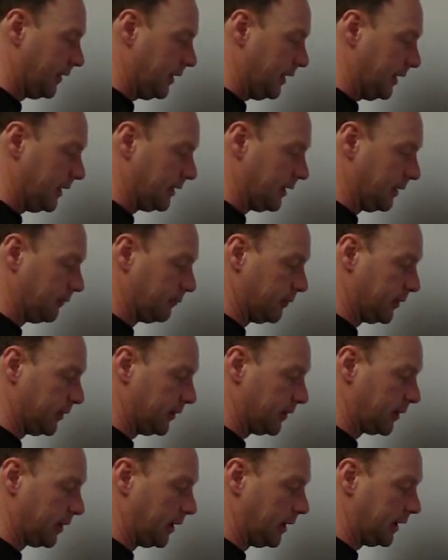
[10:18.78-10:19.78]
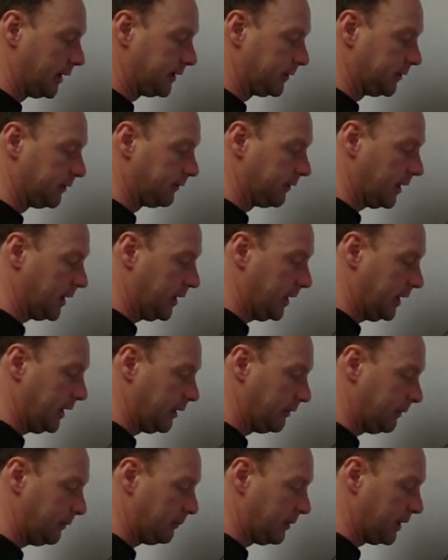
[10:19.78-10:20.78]
And then when they're gone over
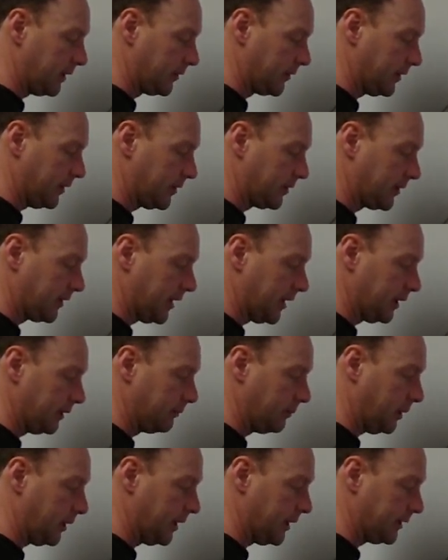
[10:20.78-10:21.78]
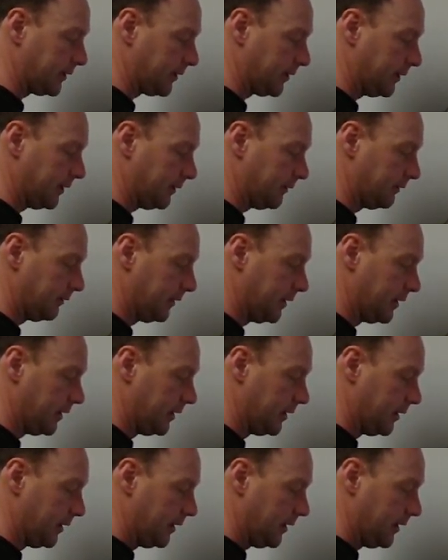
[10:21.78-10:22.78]
here, it makes this side positive.
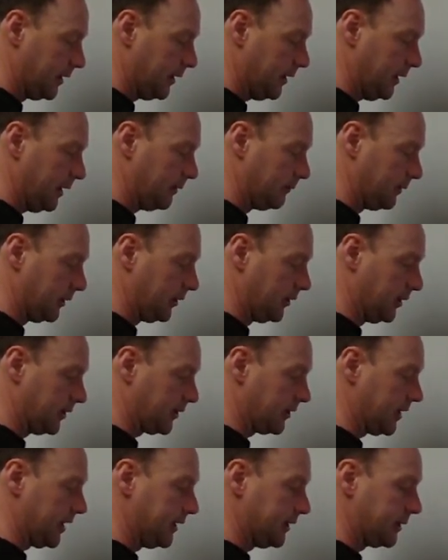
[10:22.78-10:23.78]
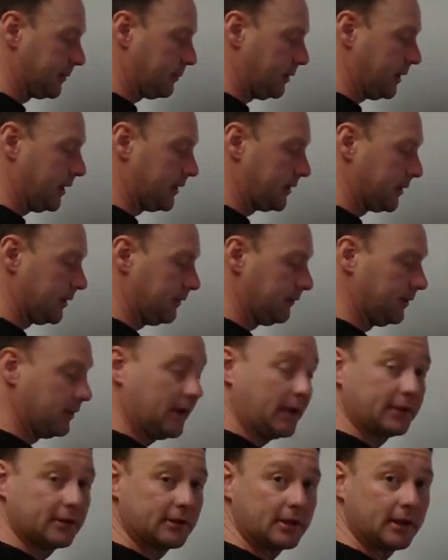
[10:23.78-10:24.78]
And when this side is positive and
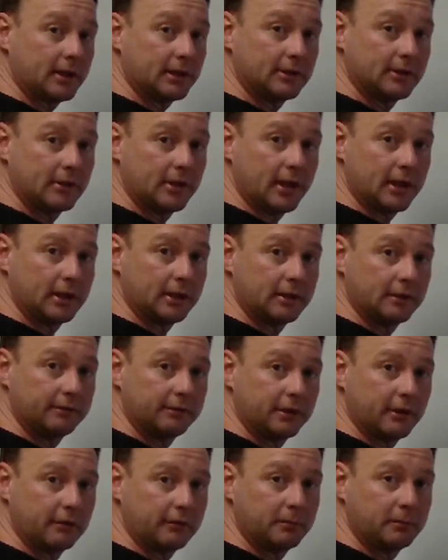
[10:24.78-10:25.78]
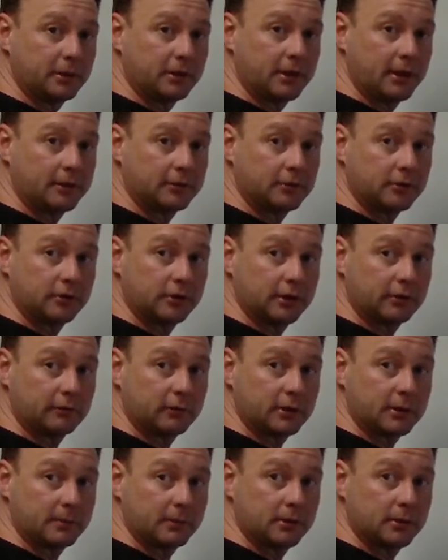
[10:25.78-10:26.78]
that side's negative, you have a potential
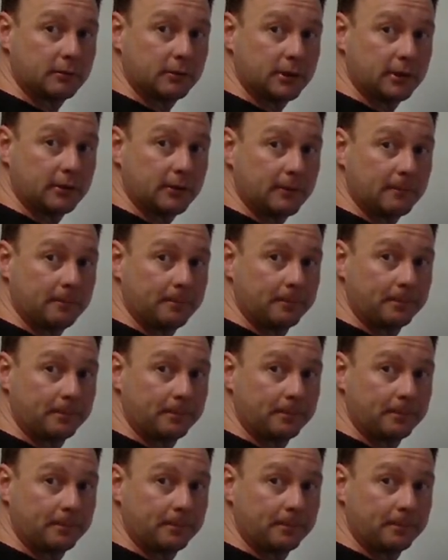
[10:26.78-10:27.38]
difference between them.